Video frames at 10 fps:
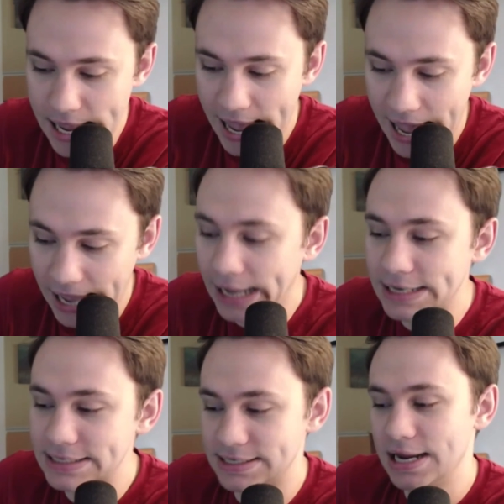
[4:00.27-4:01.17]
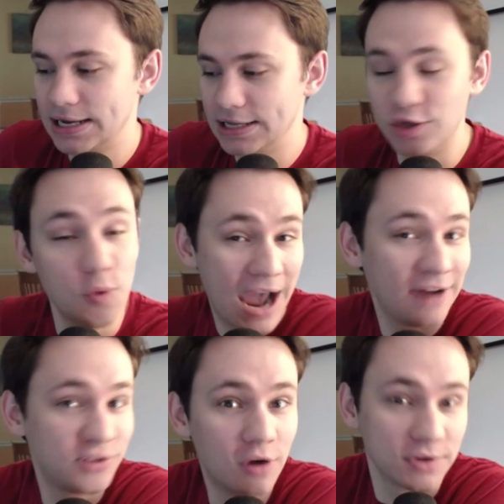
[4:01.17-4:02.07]
And you
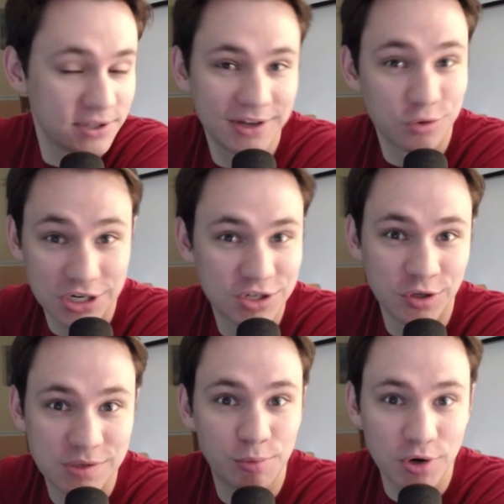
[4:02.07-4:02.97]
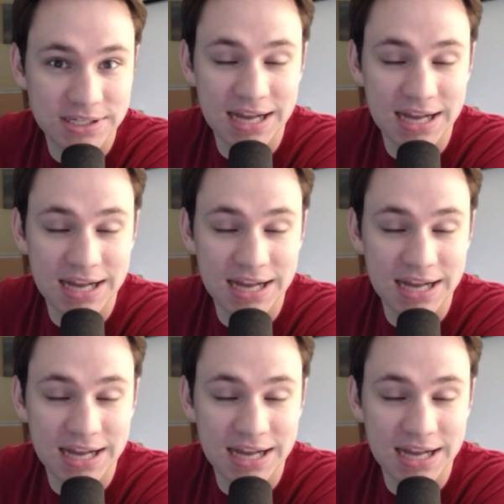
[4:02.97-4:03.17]
have to overtake traditional sports to